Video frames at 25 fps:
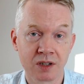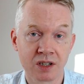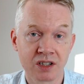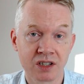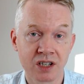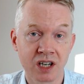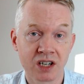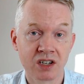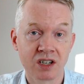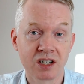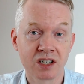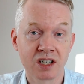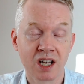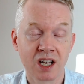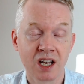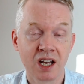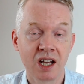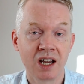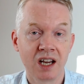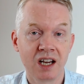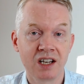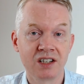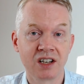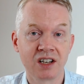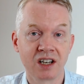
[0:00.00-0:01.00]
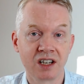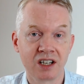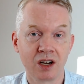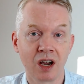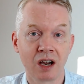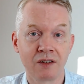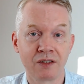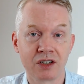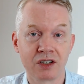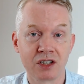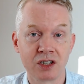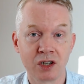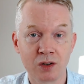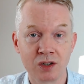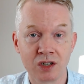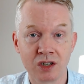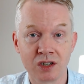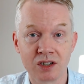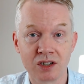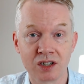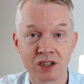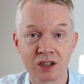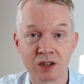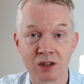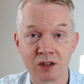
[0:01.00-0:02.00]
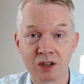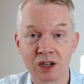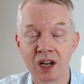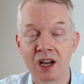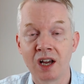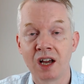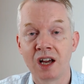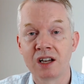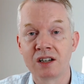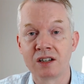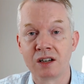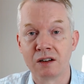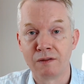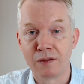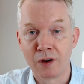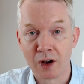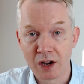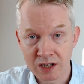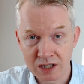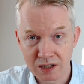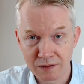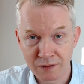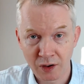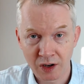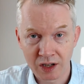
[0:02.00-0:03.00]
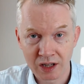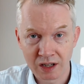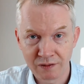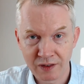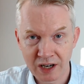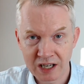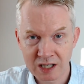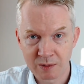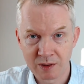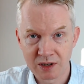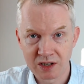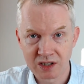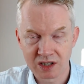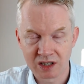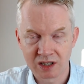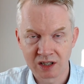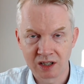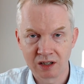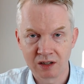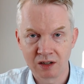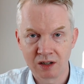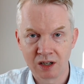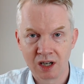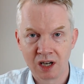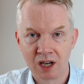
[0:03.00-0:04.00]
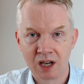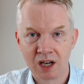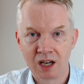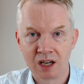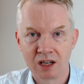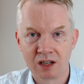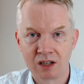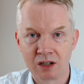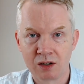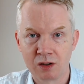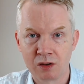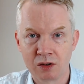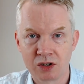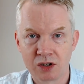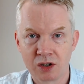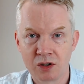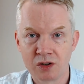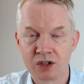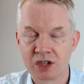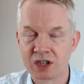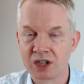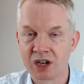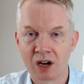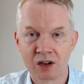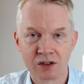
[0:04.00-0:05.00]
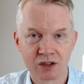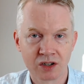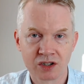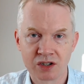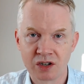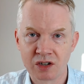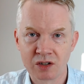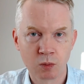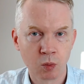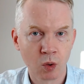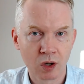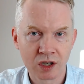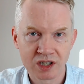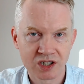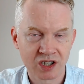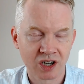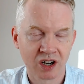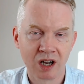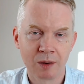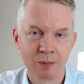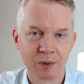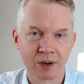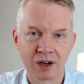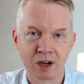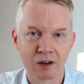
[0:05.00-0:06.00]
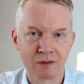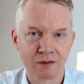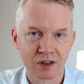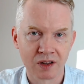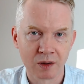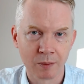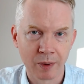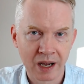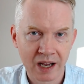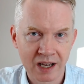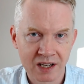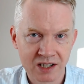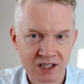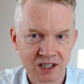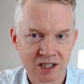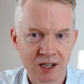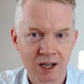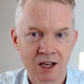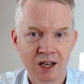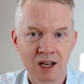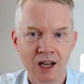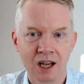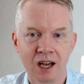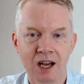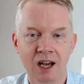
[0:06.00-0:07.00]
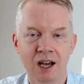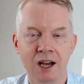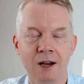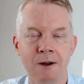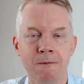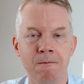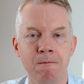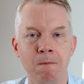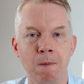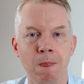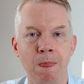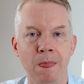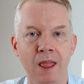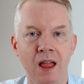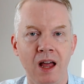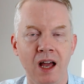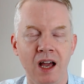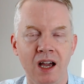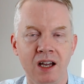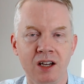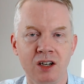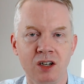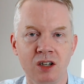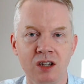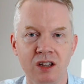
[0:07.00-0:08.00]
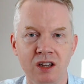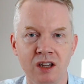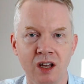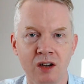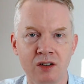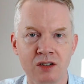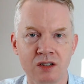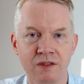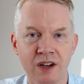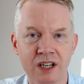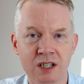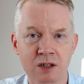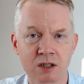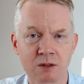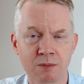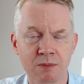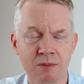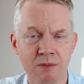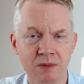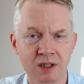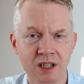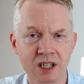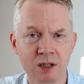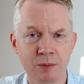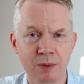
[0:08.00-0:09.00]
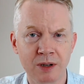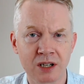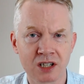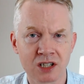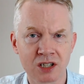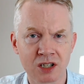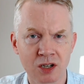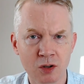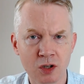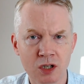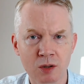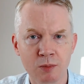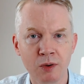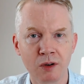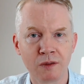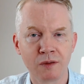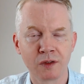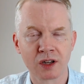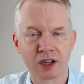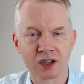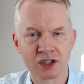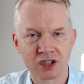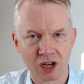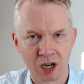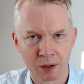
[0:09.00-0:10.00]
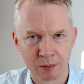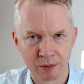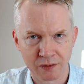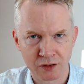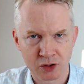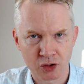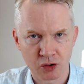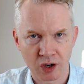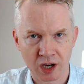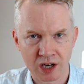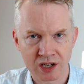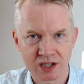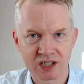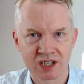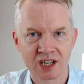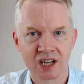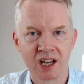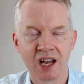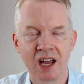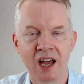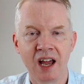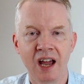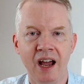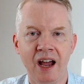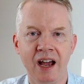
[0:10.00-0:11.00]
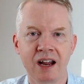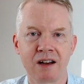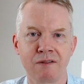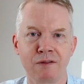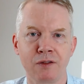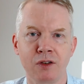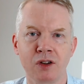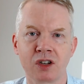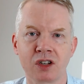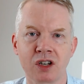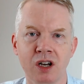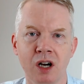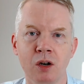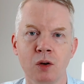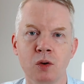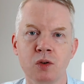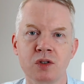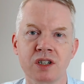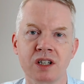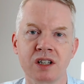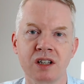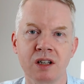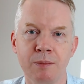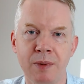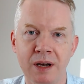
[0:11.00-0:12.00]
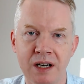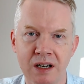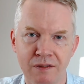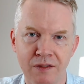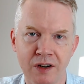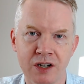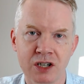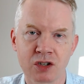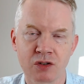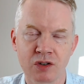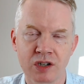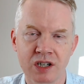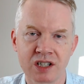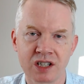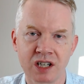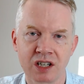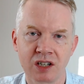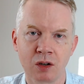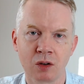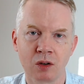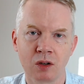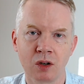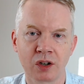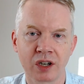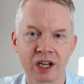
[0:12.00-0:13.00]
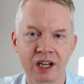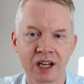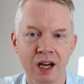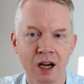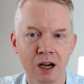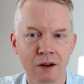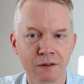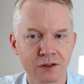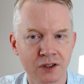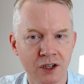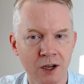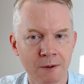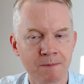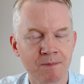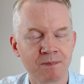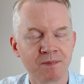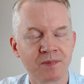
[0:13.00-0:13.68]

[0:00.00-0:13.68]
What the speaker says: decisions is that you have a duty to diversify the investments that you choose. You can't just choose one type and hope for the best. Those investments need to be suitable for the type of trust and for the goals and the beneficiaries that you're looking after,